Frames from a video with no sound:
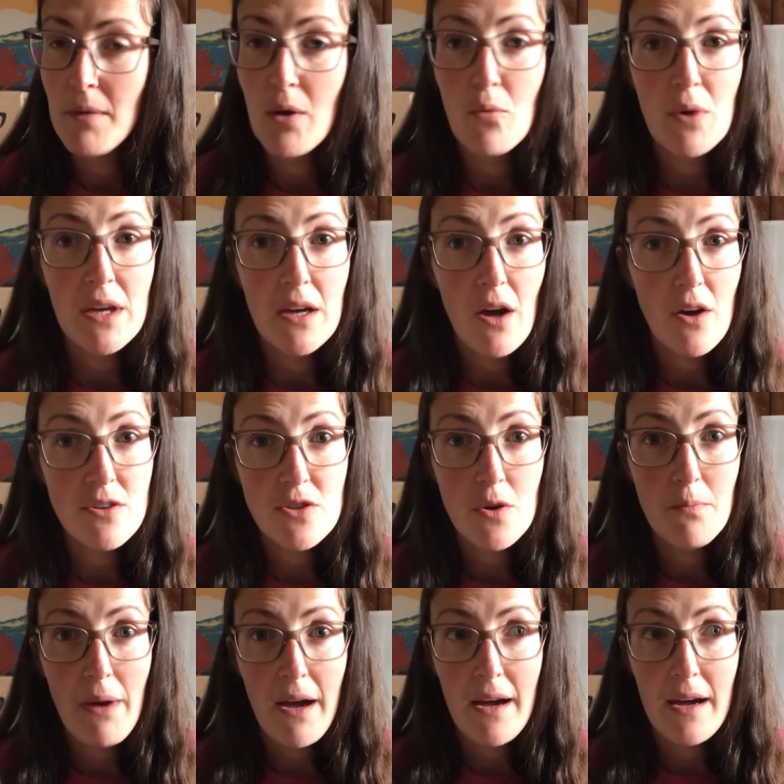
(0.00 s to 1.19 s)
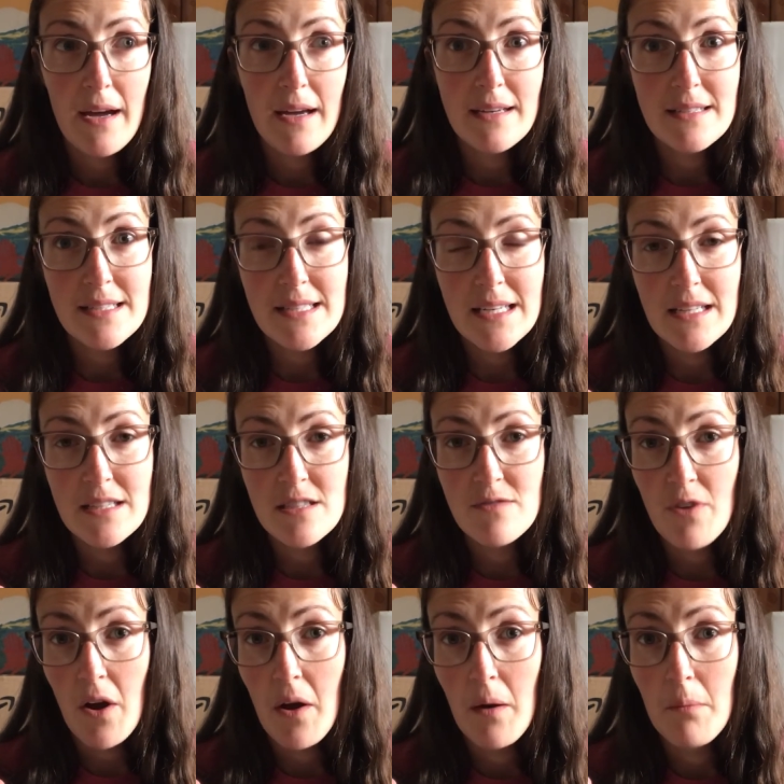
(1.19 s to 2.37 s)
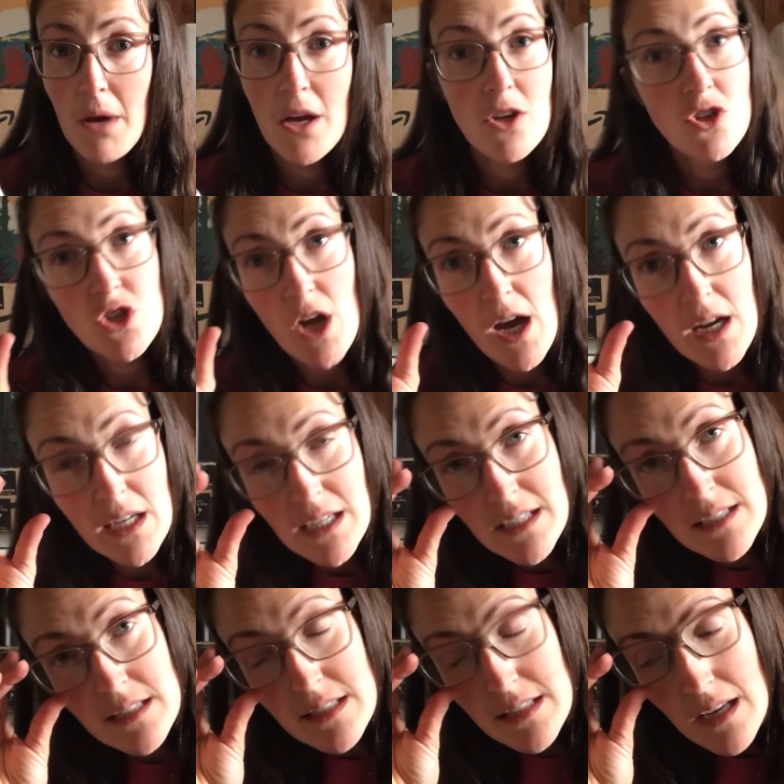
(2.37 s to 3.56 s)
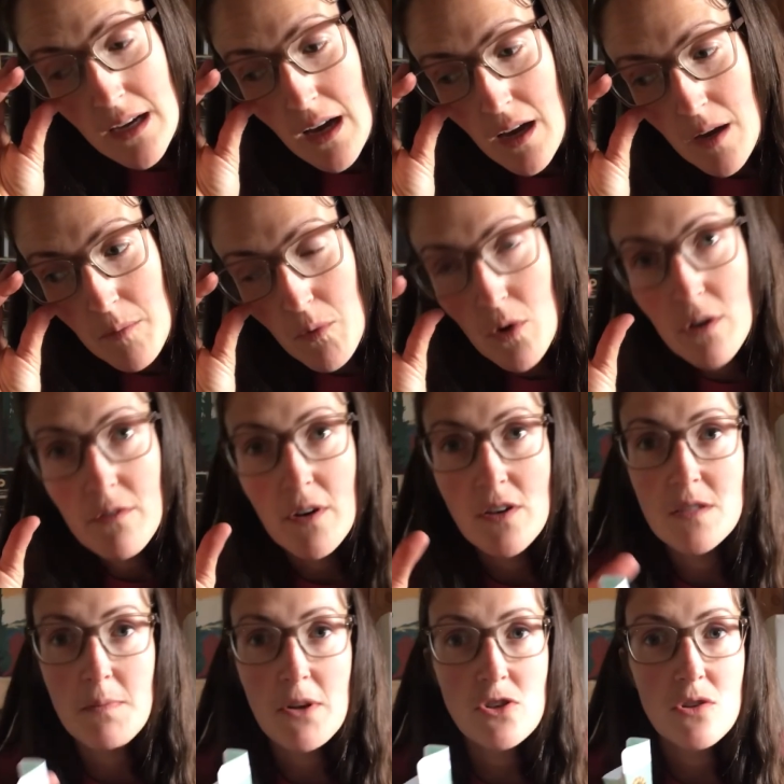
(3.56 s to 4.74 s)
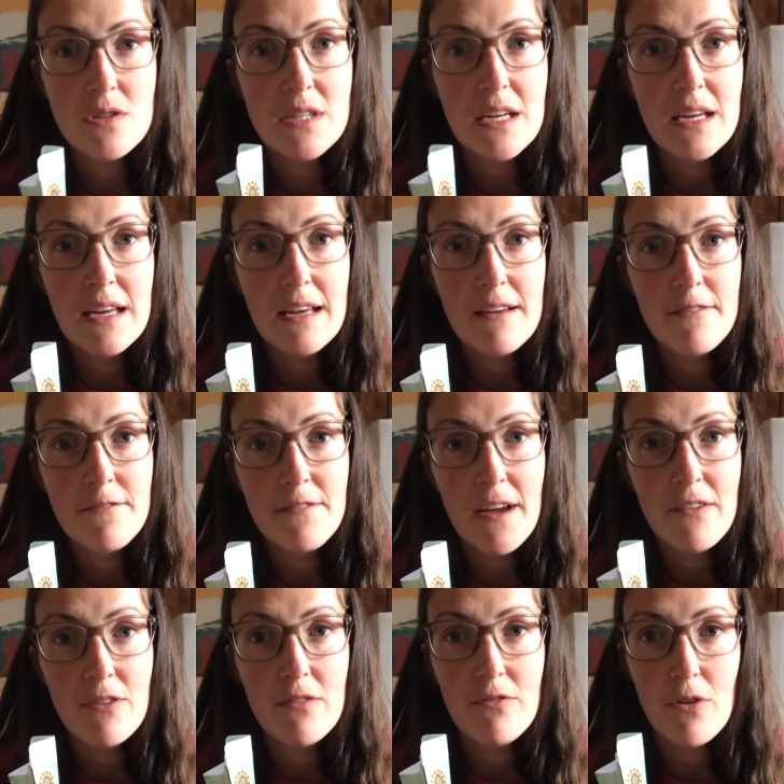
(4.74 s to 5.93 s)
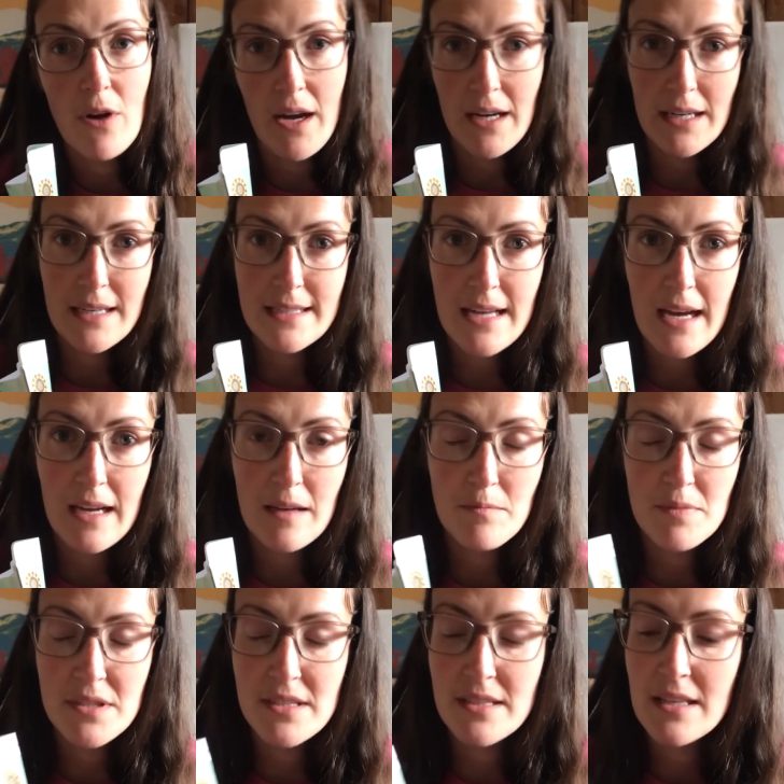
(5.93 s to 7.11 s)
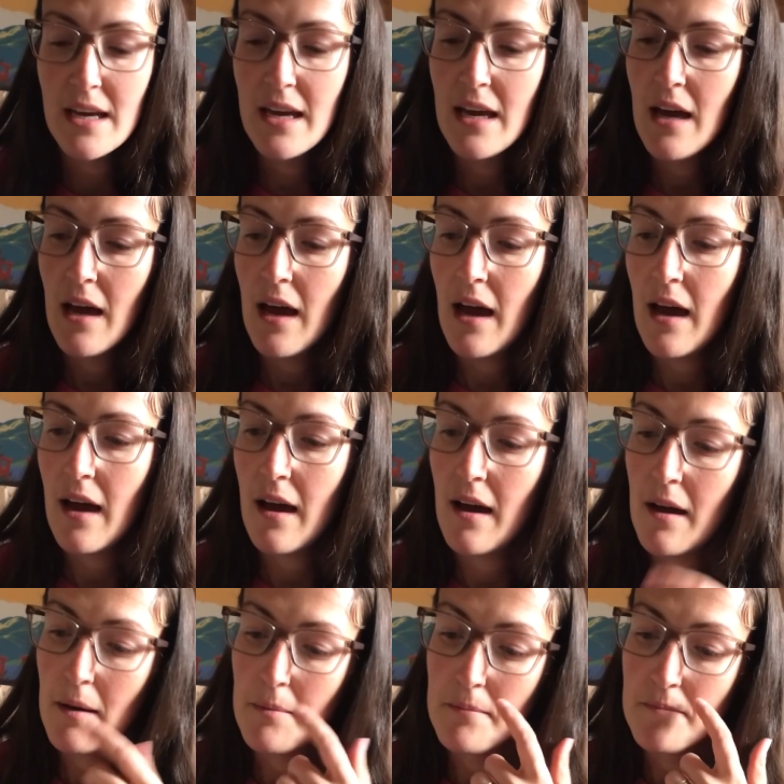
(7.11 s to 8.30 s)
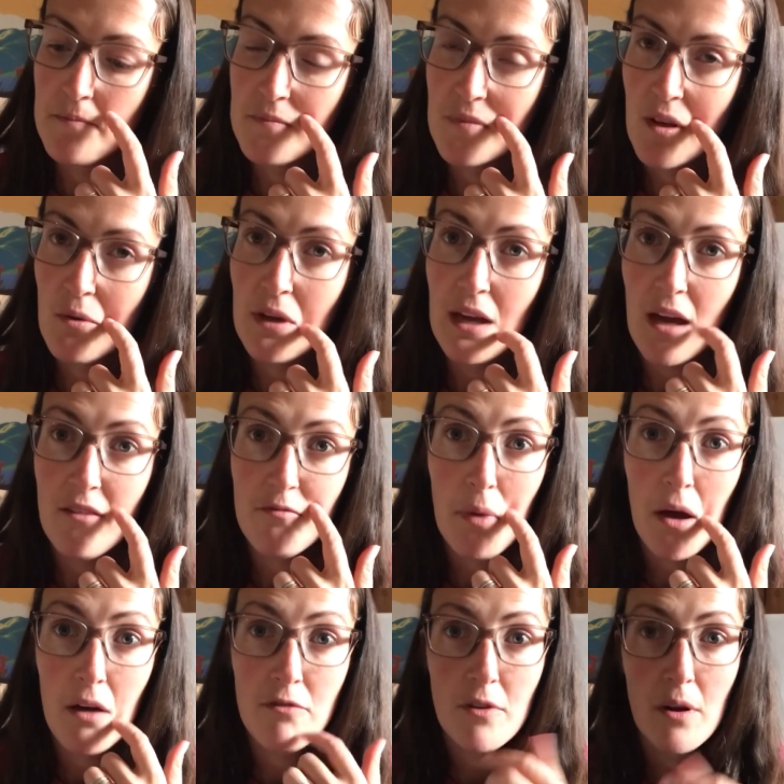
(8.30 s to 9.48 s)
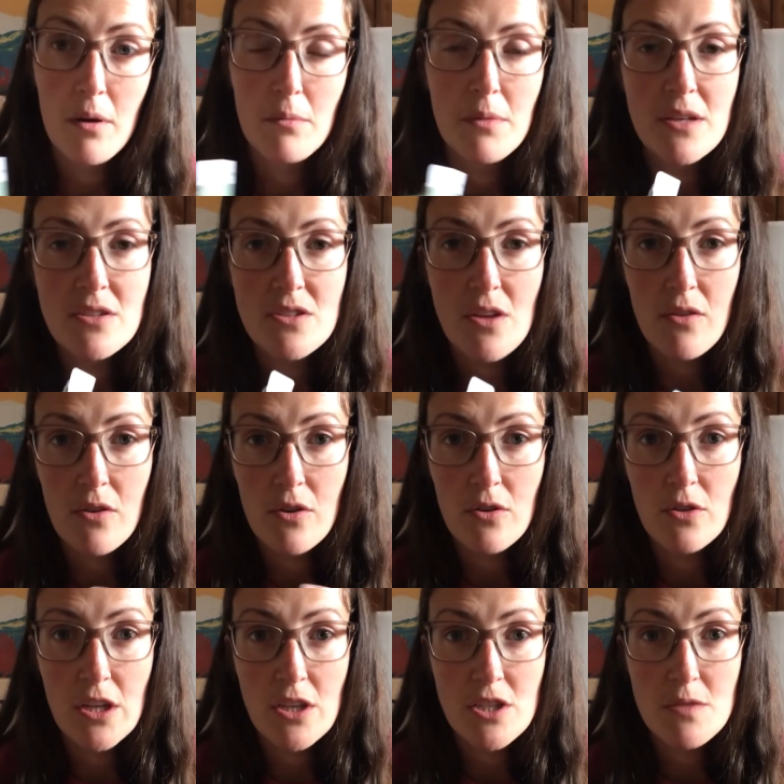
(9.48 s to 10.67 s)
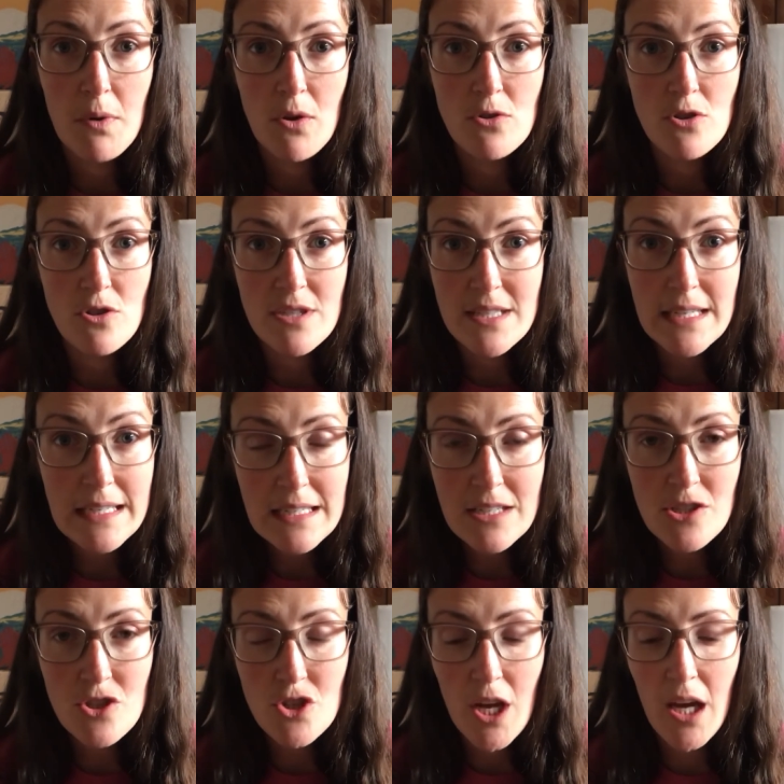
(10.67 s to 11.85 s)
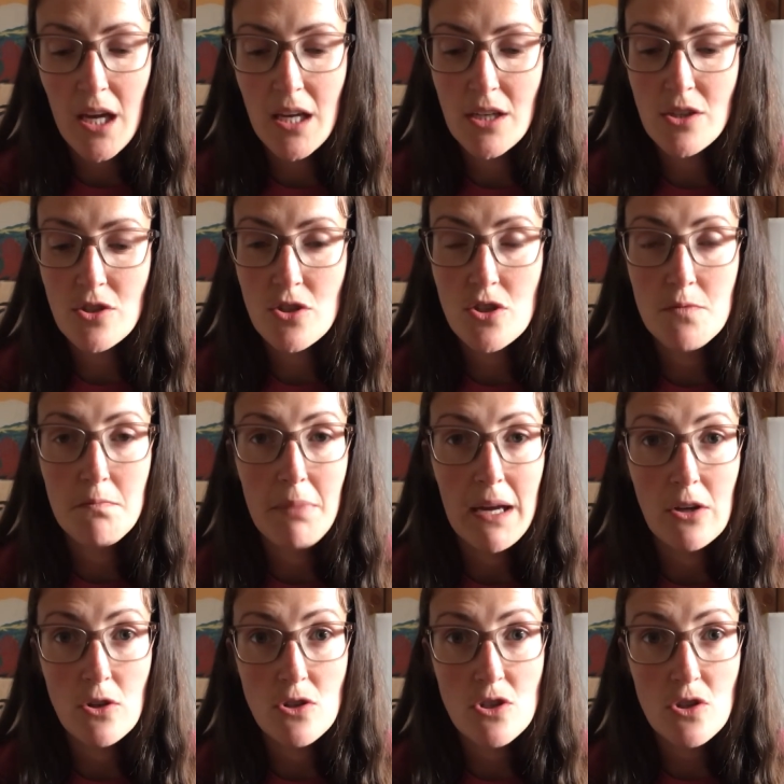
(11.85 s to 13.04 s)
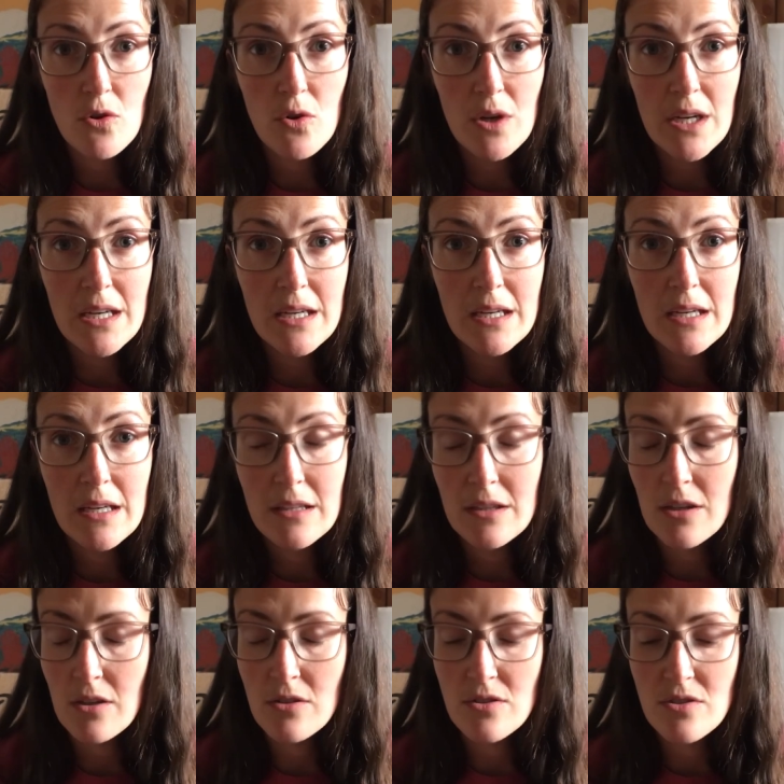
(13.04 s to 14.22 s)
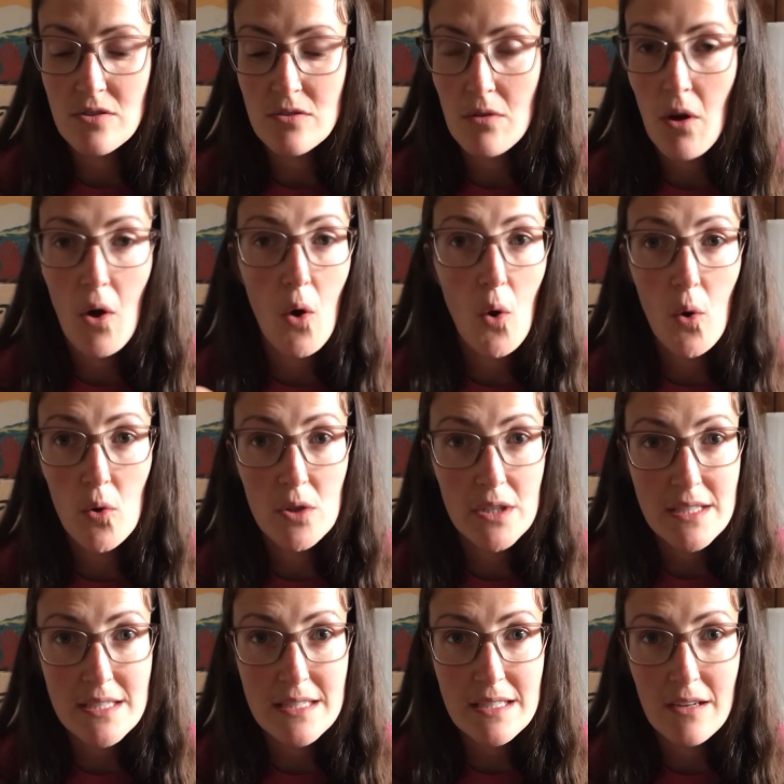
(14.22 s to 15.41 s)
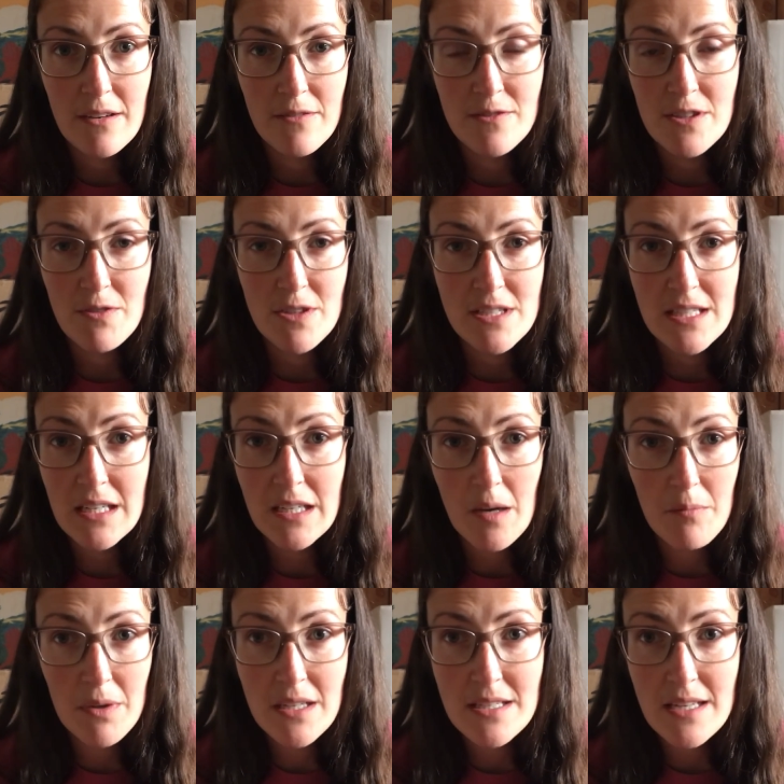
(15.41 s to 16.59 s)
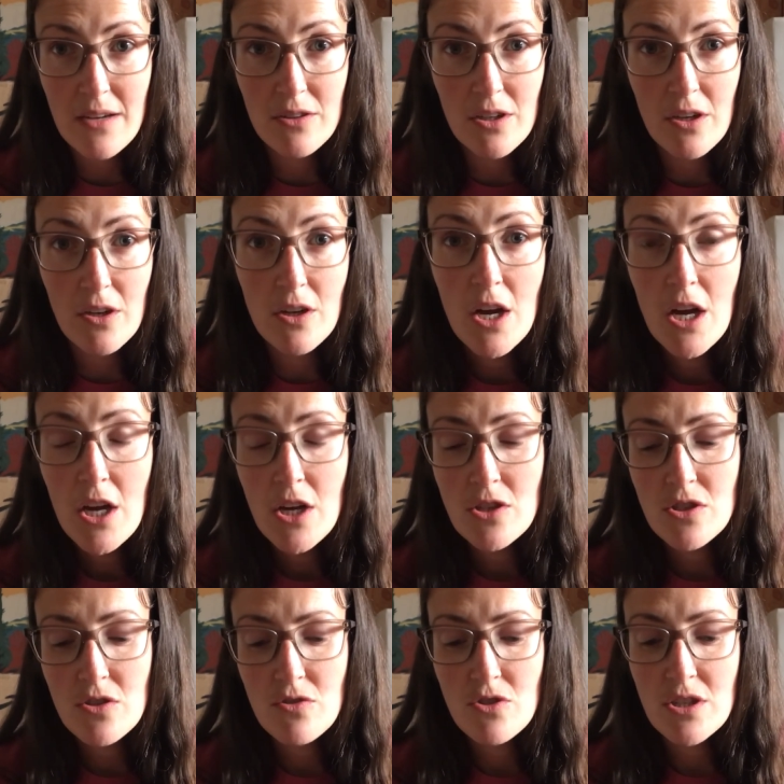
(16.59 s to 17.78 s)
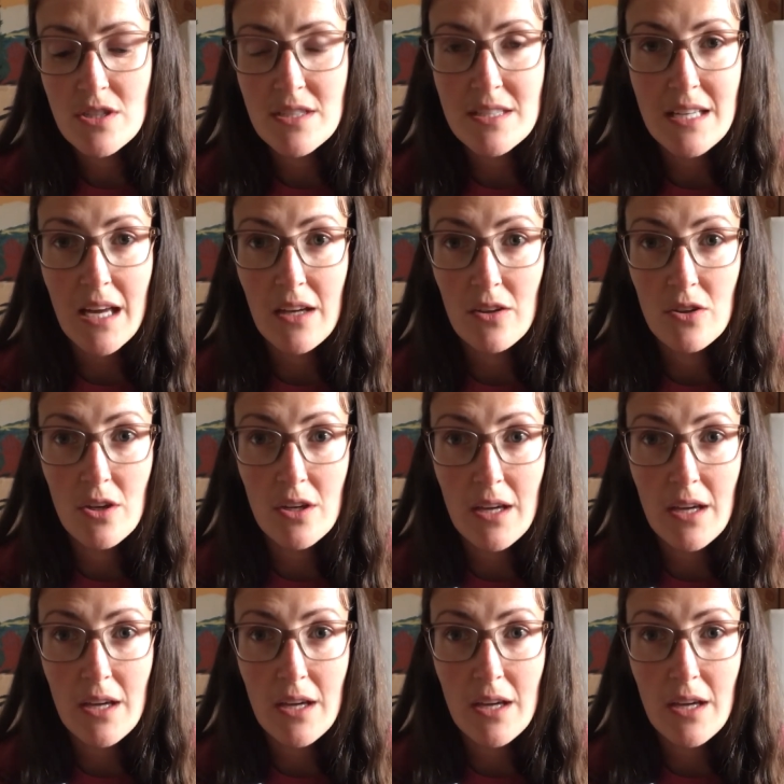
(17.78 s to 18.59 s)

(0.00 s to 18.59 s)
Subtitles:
We also buy seeds from Johnny's, more of our specialty favorite variety types. We have bought from Southern Exposure Seed Exchange, Baker's Creek. There's a whole list of different seed companies out there. So just take a look